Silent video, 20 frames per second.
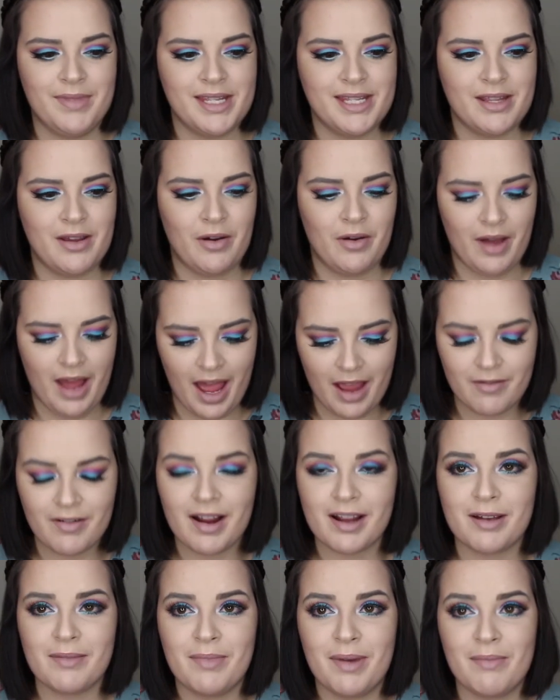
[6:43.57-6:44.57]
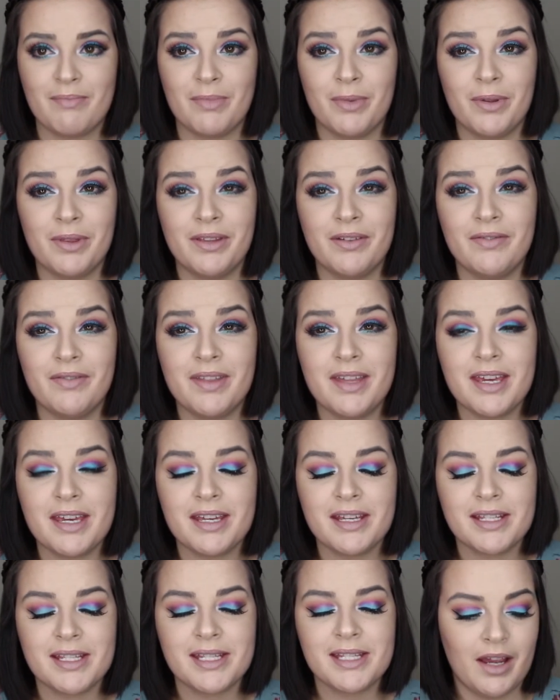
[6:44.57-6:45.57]
So I recommend both of
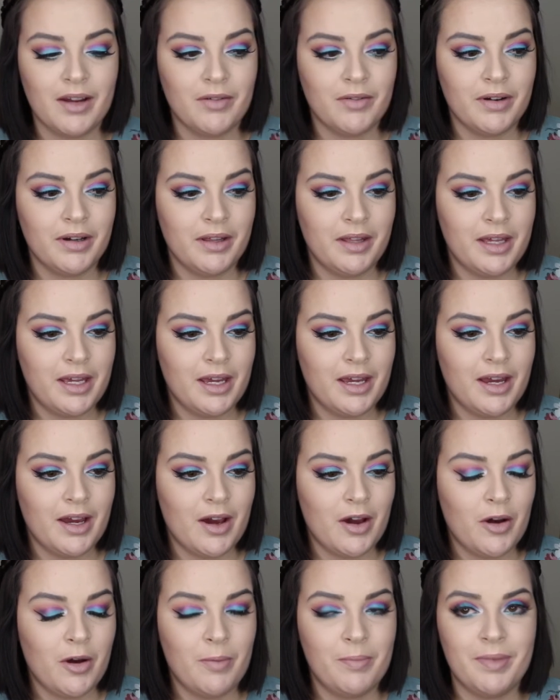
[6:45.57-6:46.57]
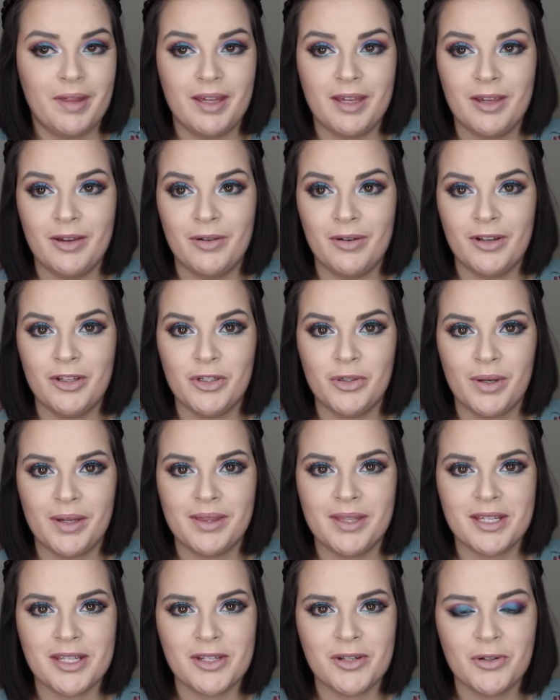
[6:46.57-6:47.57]
these. I really hope that you enjoyed
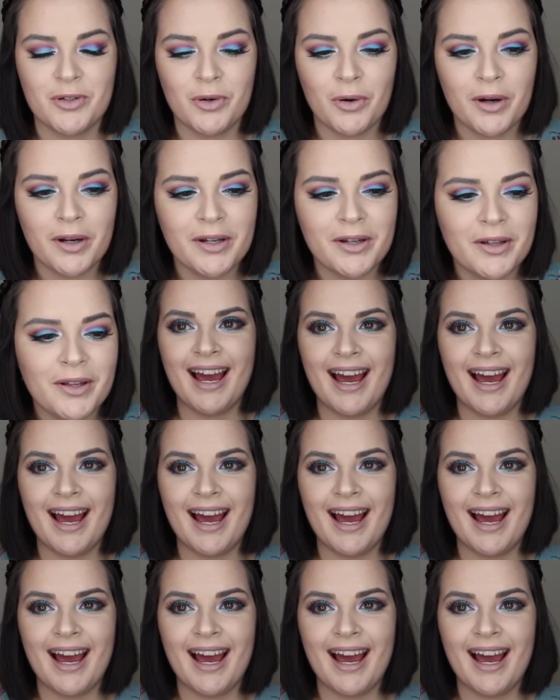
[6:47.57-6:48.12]
this tutorial.